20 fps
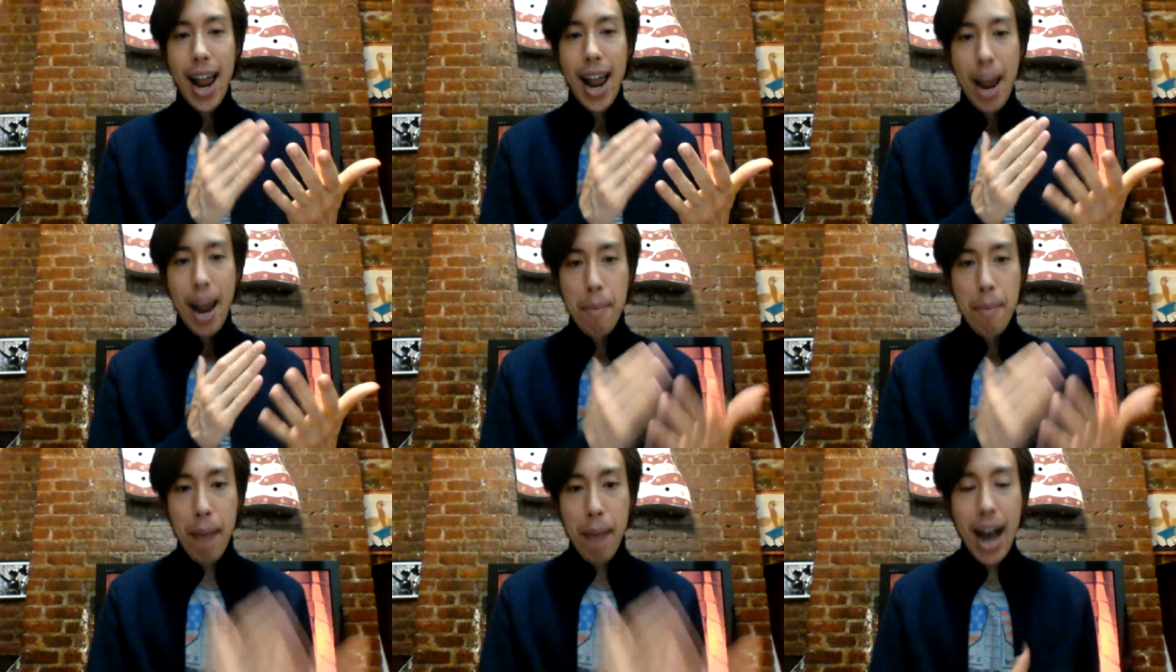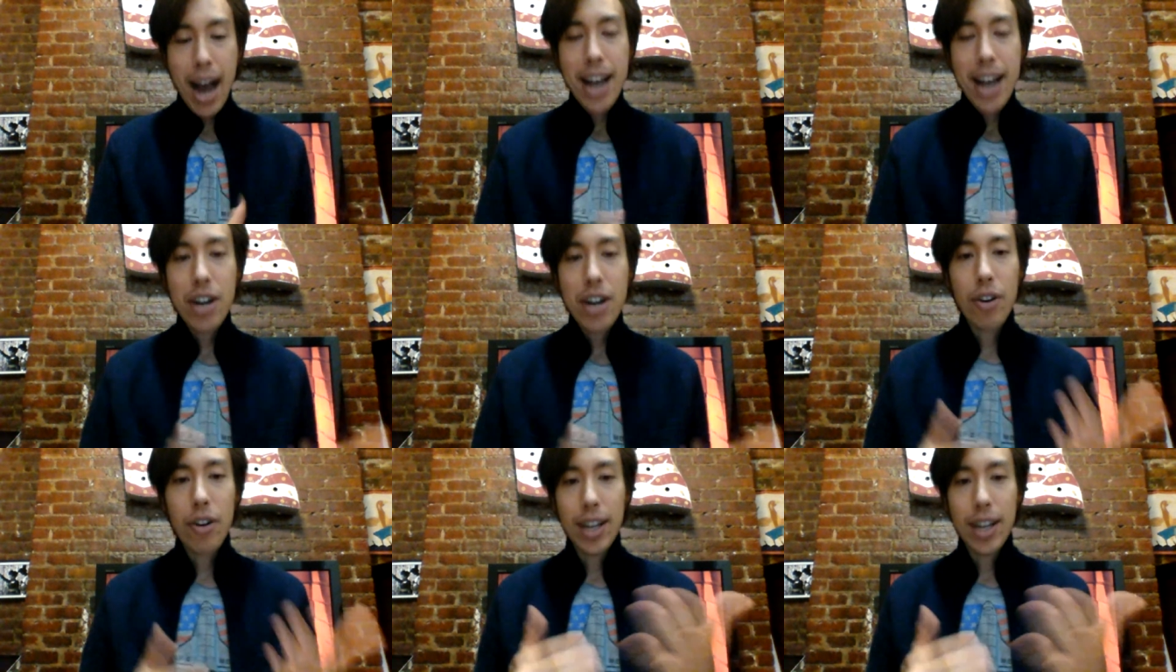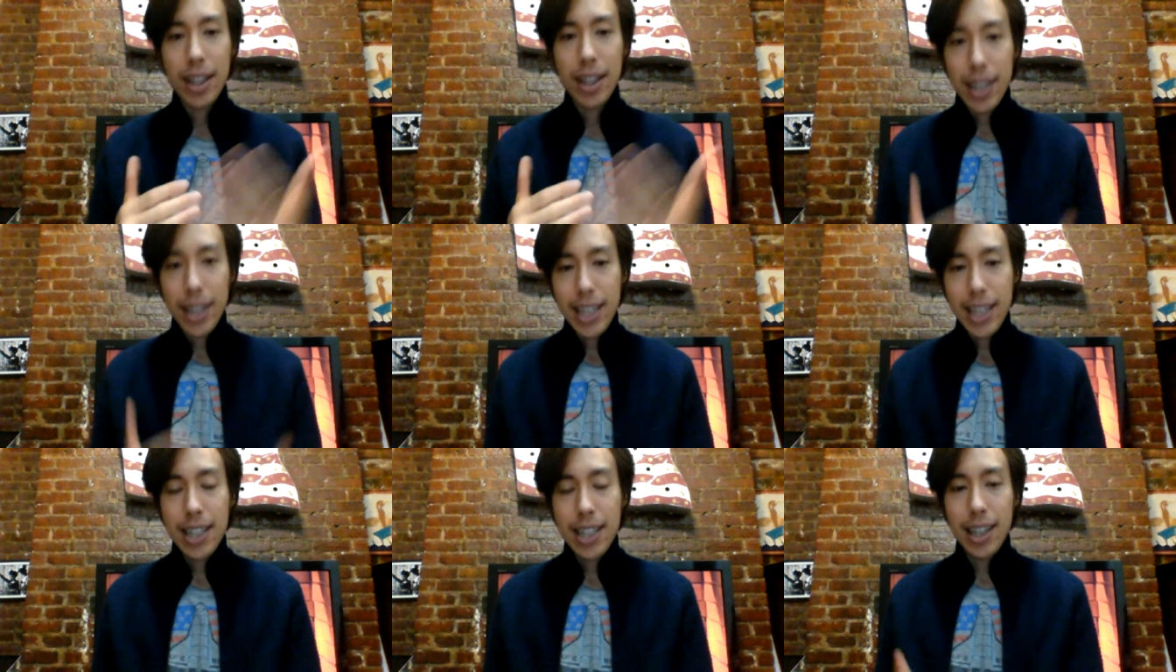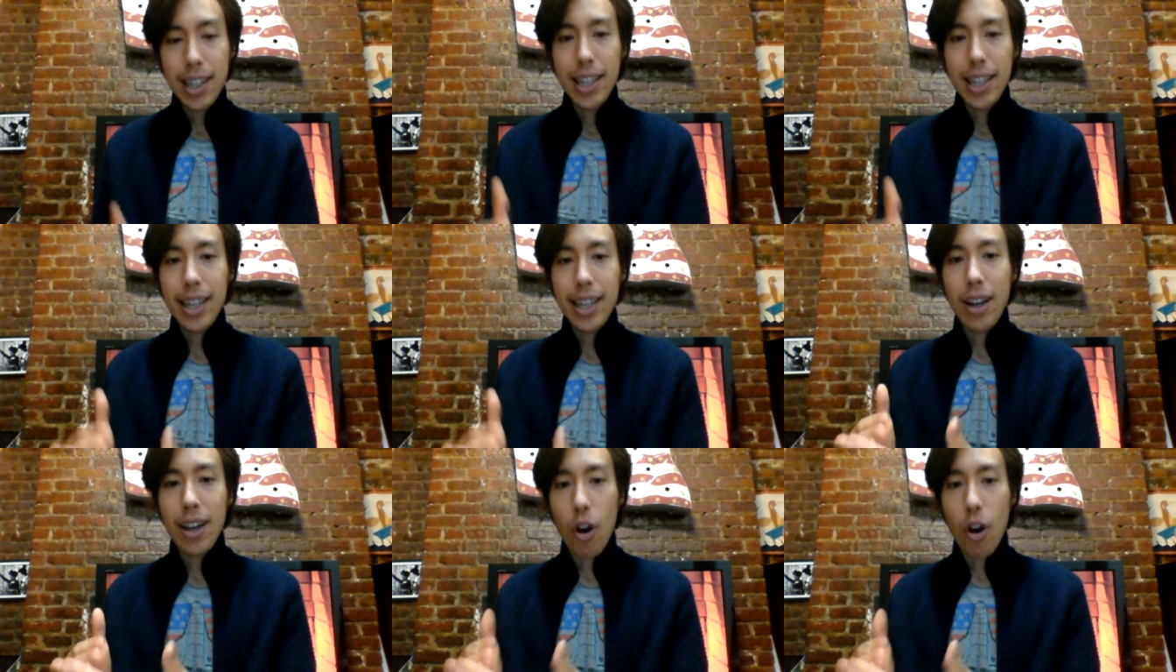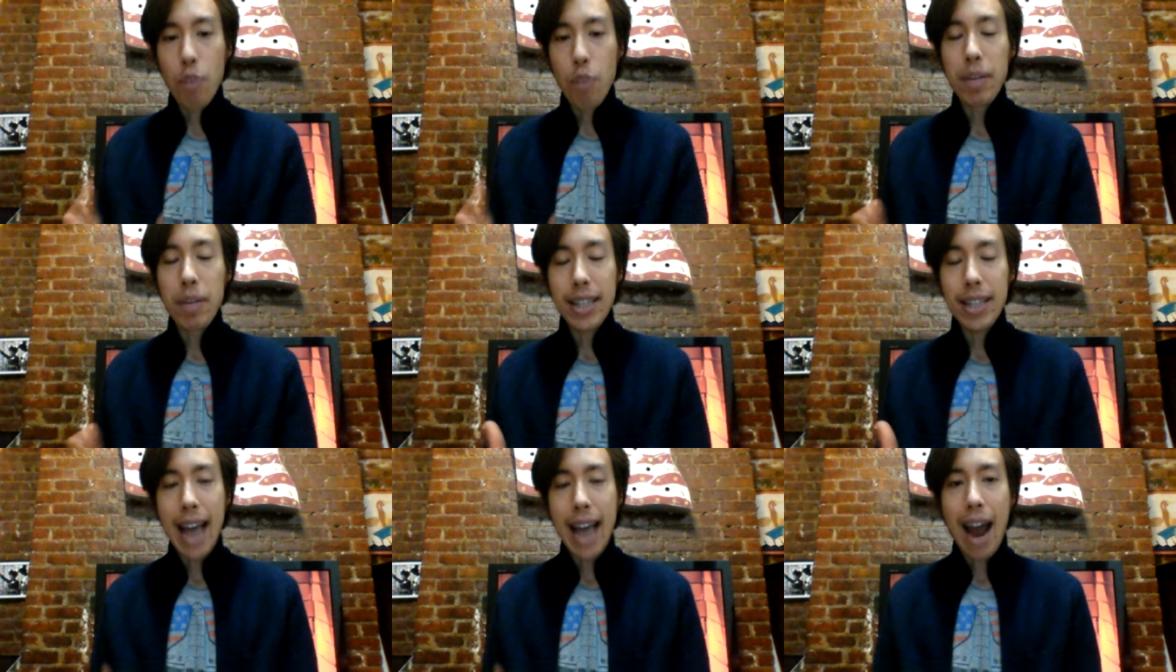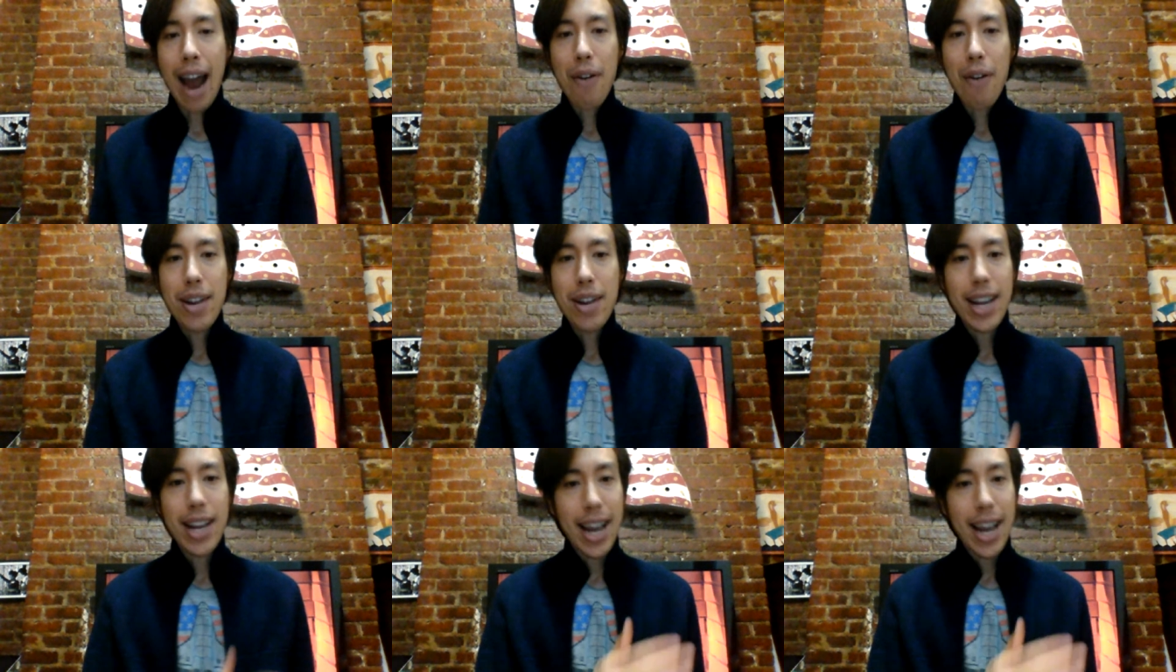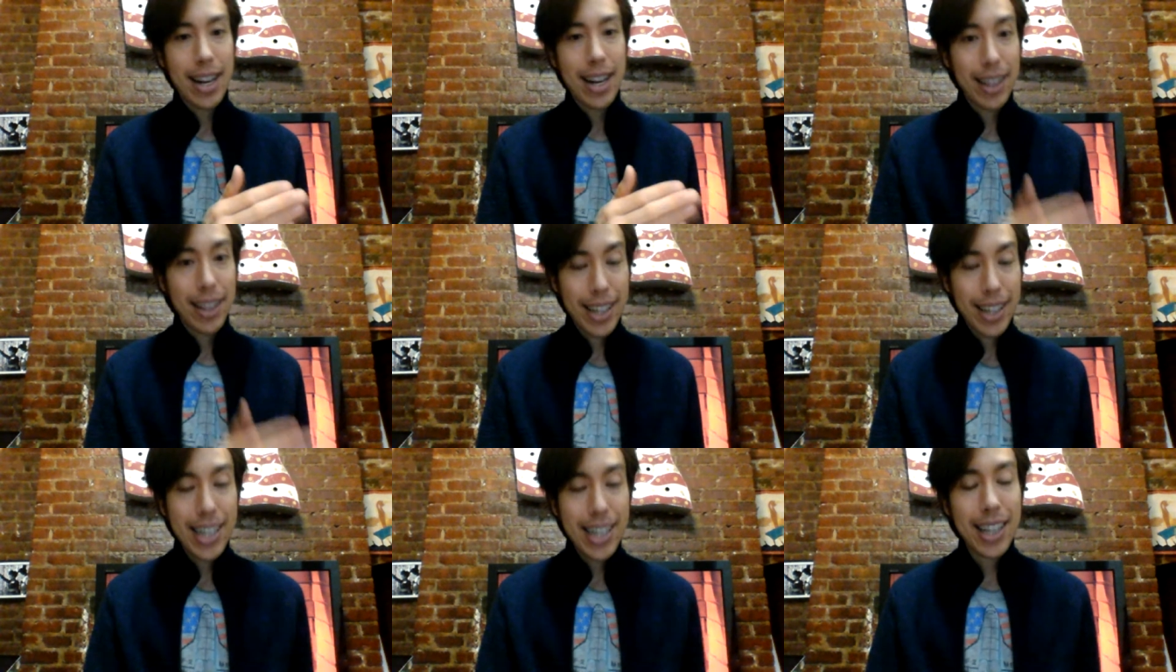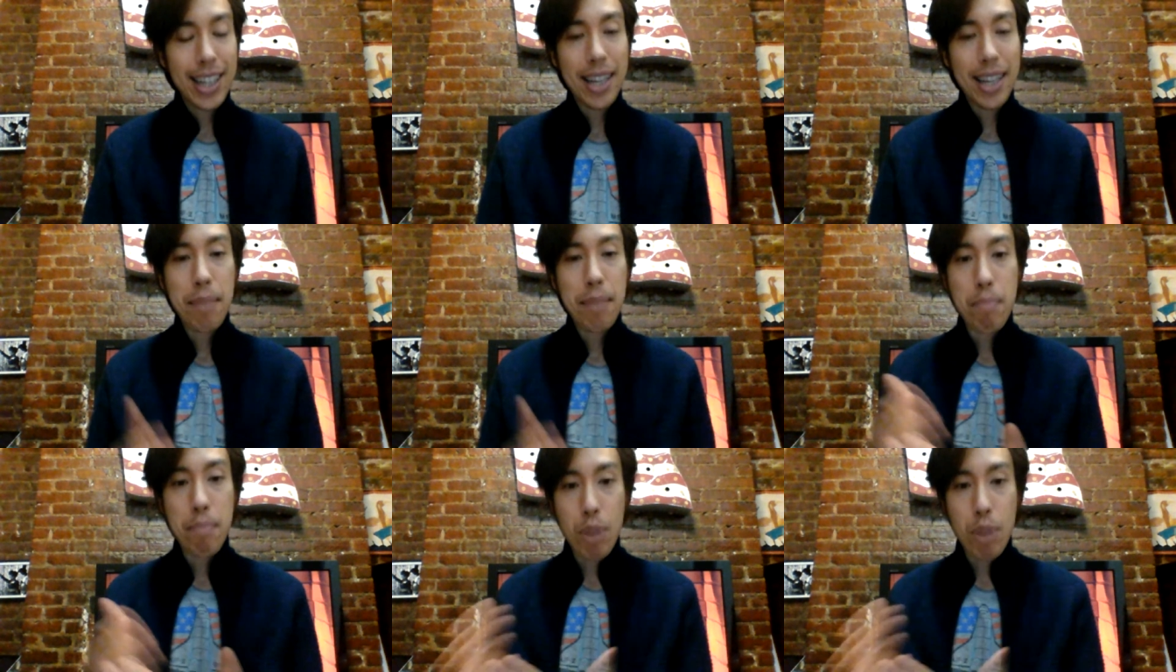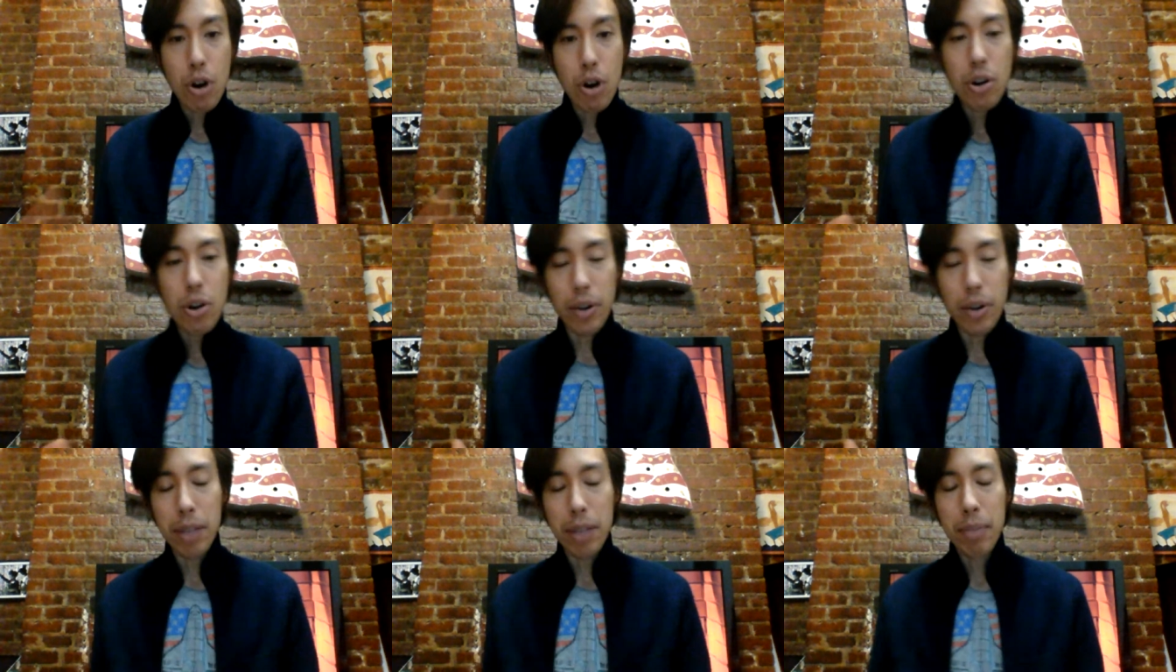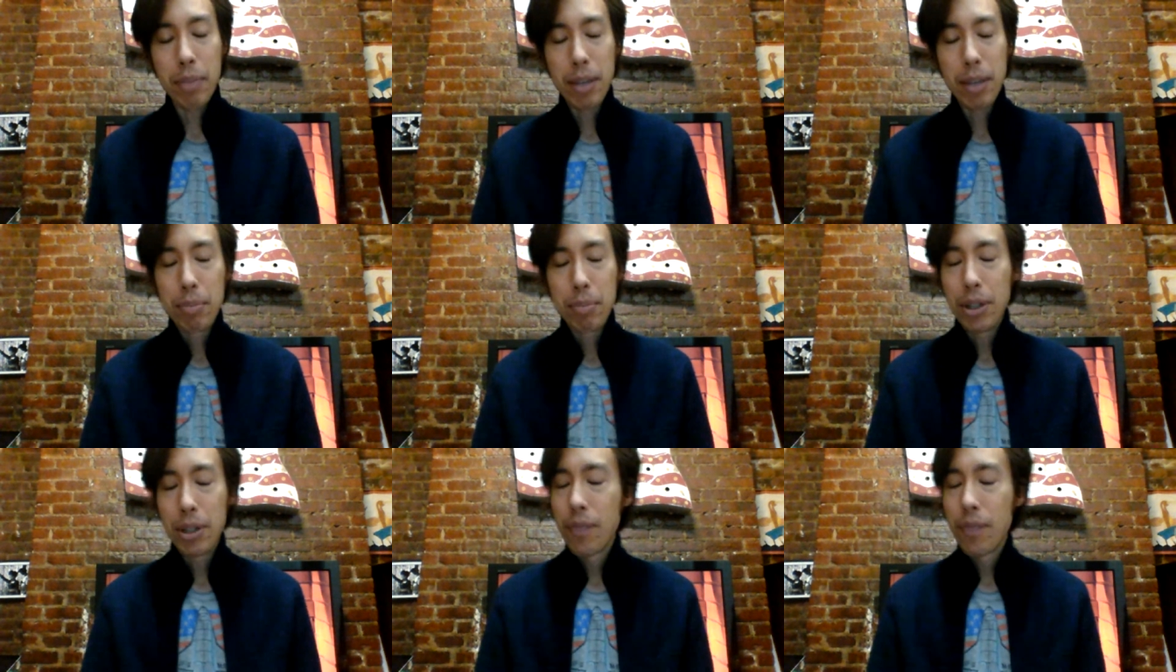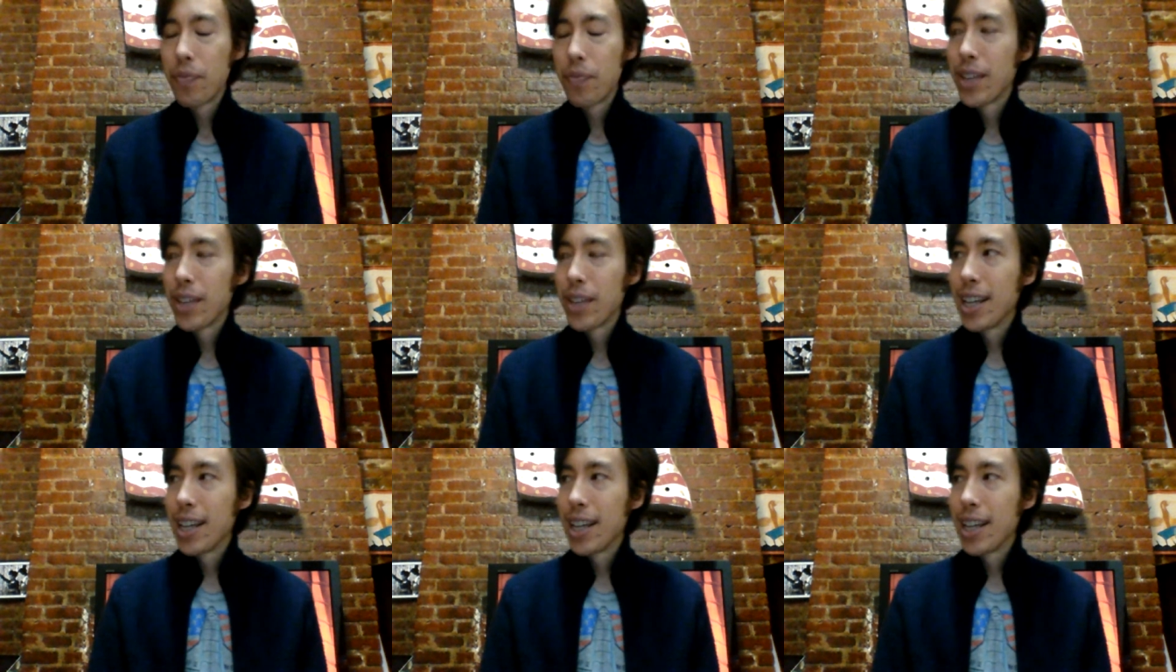a minor illegally open carrying and illegally murdering people,